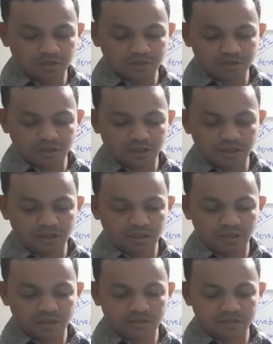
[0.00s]
they
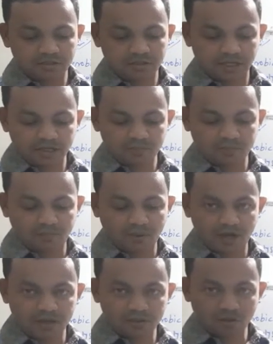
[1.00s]
take
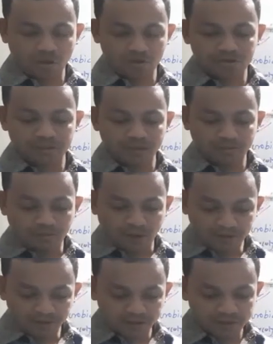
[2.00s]
part or they
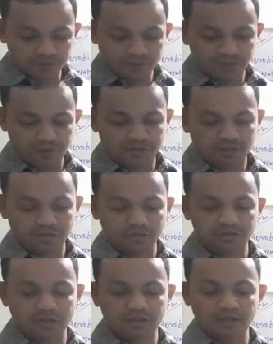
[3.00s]
participate in
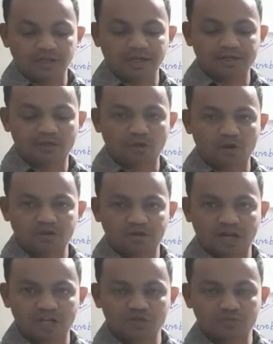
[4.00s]
the electron
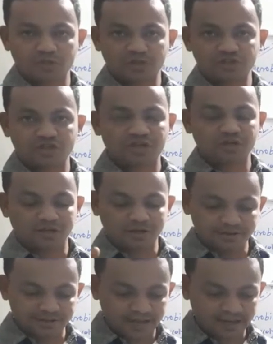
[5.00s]
transfer chain
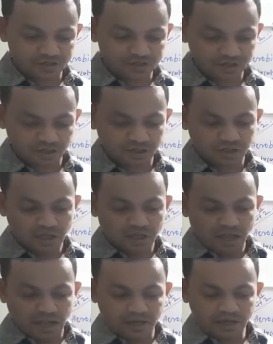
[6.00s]
reaction,
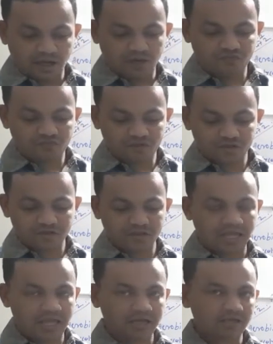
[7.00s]
and after
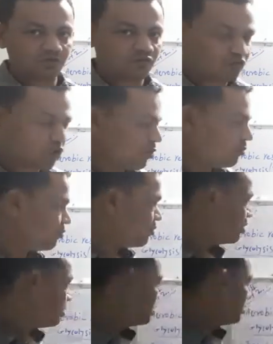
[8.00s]
that
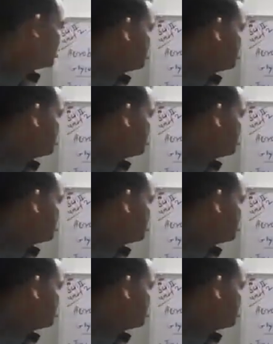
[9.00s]
from